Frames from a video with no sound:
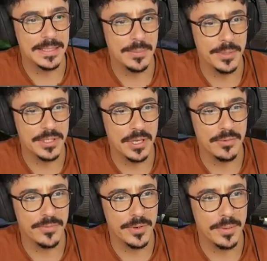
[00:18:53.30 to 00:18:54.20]
somewhere to go
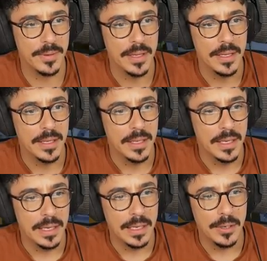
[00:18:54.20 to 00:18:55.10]
for a,
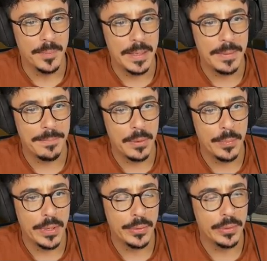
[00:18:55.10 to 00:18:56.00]
a little pee pee poo
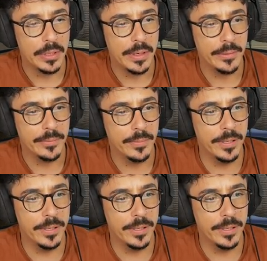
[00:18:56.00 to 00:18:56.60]
poo, you know?